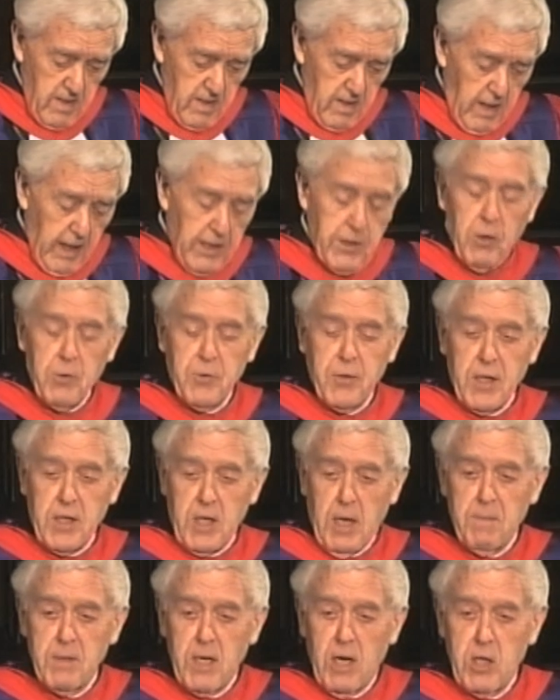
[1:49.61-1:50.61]
I don't think
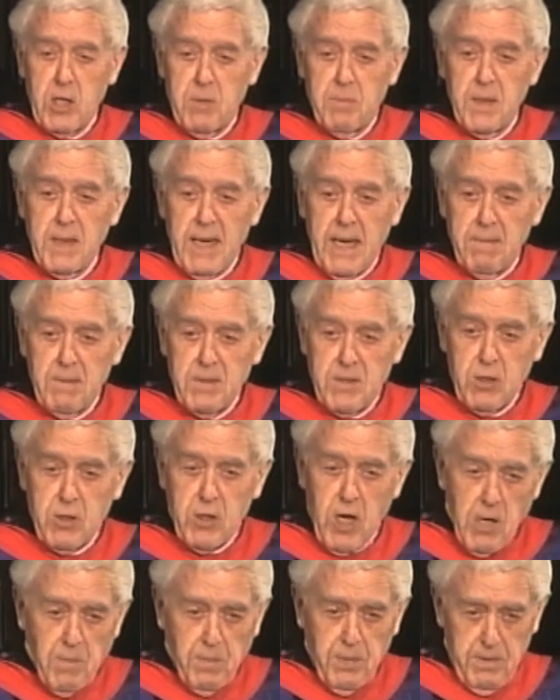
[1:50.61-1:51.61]
I'm going to be able to
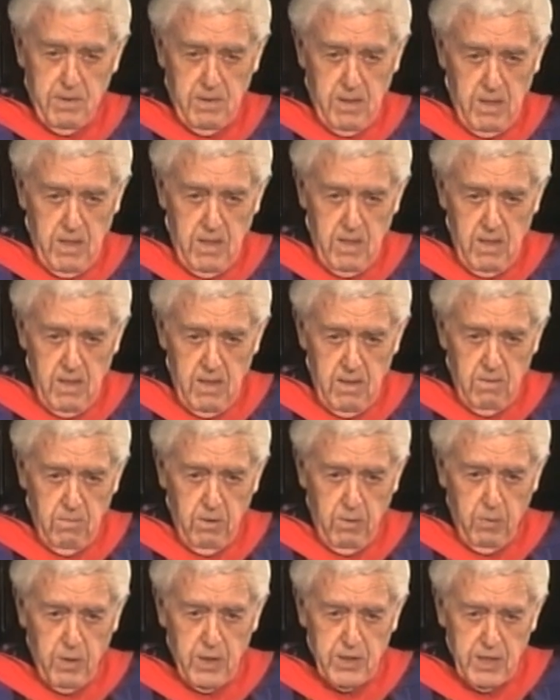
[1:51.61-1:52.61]
cope
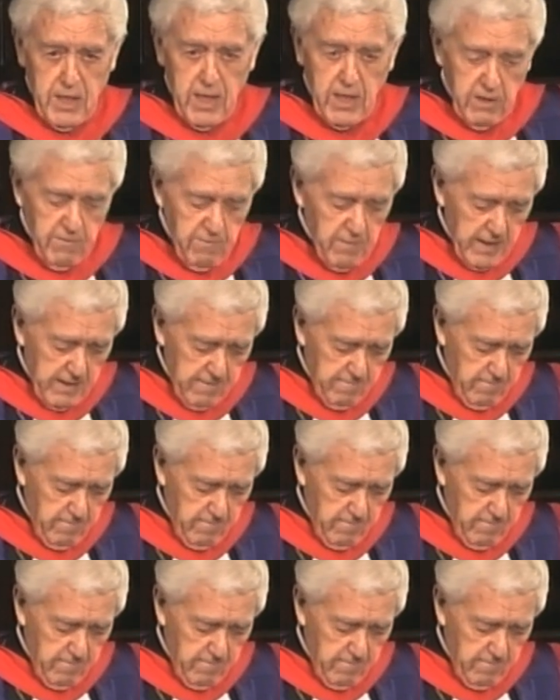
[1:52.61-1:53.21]
with what's ahead of me.